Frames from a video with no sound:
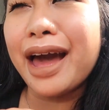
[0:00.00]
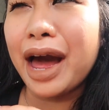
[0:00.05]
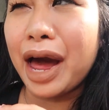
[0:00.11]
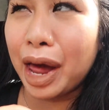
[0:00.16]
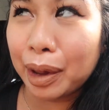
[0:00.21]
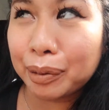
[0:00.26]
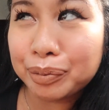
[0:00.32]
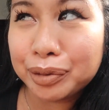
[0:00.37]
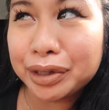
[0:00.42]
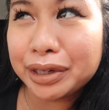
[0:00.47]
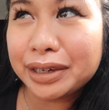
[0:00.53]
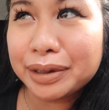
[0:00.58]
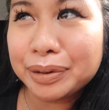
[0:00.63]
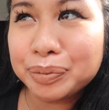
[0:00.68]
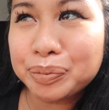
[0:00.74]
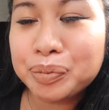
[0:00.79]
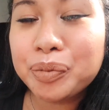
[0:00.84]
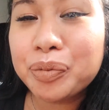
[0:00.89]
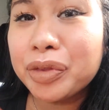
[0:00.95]

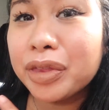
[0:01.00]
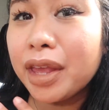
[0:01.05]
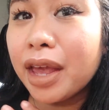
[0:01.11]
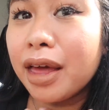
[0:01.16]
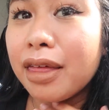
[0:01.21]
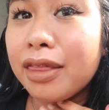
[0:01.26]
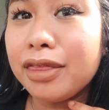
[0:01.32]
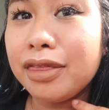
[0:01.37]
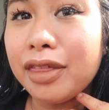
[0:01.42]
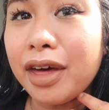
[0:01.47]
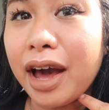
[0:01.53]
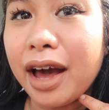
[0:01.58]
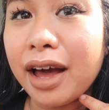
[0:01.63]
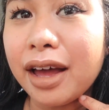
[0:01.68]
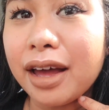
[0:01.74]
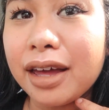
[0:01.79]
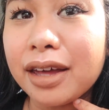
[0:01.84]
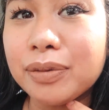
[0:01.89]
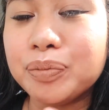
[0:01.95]
happy
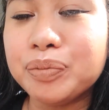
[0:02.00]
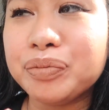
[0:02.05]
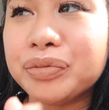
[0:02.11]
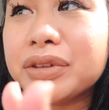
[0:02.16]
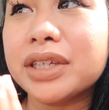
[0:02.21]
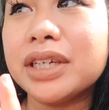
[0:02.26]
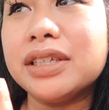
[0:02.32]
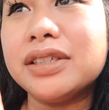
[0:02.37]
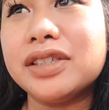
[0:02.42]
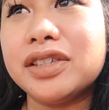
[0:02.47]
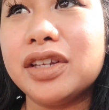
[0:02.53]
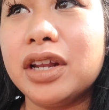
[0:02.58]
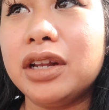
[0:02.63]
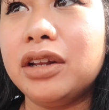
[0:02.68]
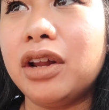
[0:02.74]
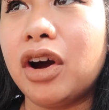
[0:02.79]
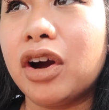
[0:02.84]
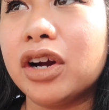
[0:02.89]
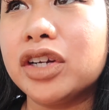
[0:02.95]
that it's
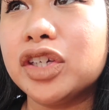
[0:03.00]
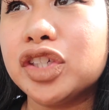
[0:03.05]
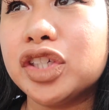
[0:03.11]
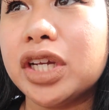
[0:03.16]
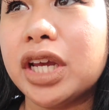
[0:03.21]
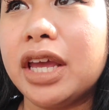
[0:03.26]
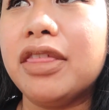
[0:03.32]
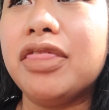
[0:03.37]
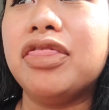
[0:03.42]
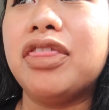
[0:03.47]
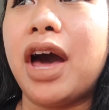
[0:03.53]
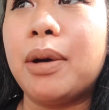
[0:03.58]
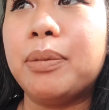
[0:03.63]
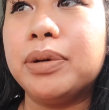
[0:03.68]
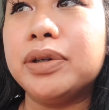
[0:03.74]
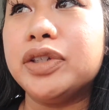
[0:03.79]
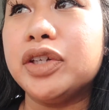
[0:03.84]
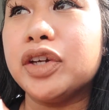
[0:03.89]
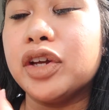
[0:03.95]
large in
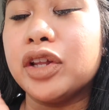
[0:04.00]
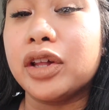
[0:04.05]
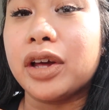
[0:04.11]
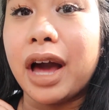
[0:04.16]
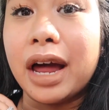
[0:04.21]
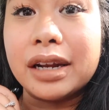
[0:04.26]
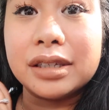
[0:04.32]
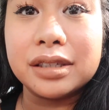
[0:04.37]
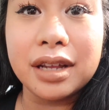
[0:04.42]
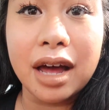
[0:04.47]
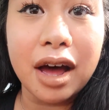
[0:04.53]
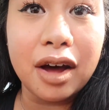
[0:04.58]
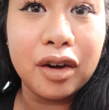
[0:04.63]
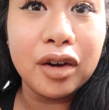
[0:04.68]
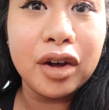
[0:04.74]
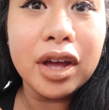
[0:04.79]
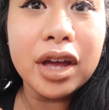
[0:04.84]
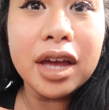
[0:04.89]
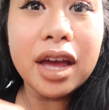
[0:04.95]
that particular kind of
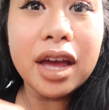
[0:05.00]
style